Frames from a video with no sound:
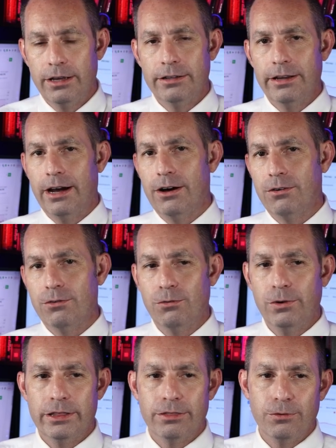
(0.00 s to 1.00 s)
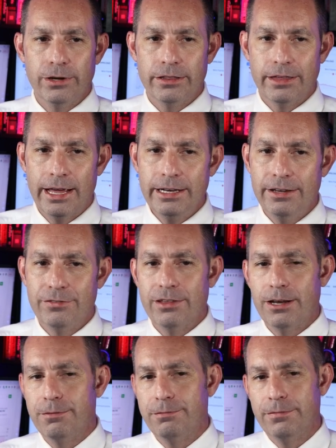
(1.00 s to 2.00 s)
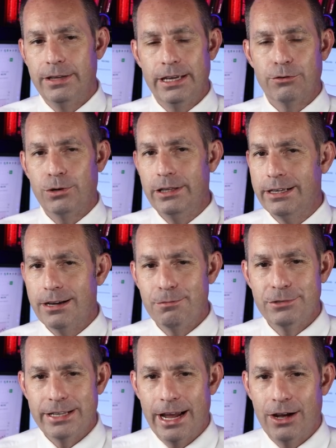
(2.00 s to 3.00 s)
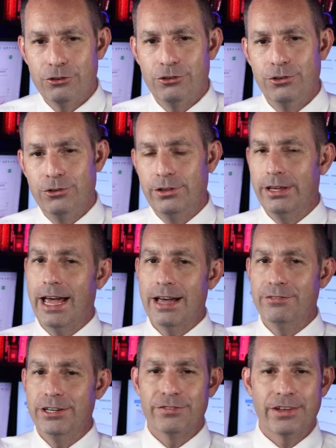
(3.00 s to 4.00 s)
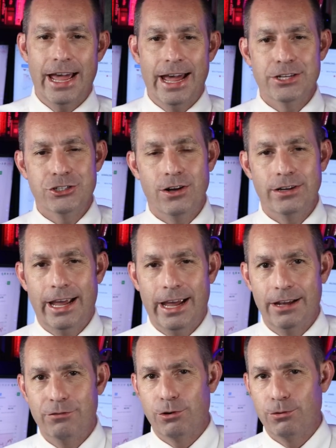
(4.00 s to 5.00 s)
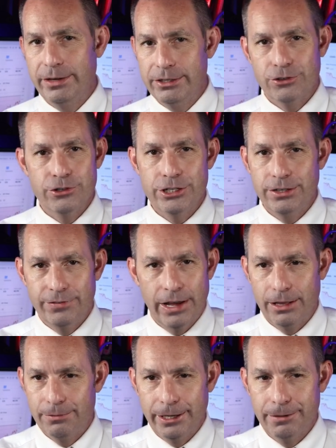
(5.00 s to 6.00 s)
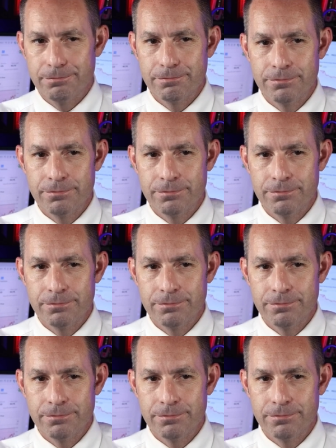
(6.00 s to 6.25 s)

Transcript: Now, with any of them, it really comes down to, do they have enough cash on hand for research and development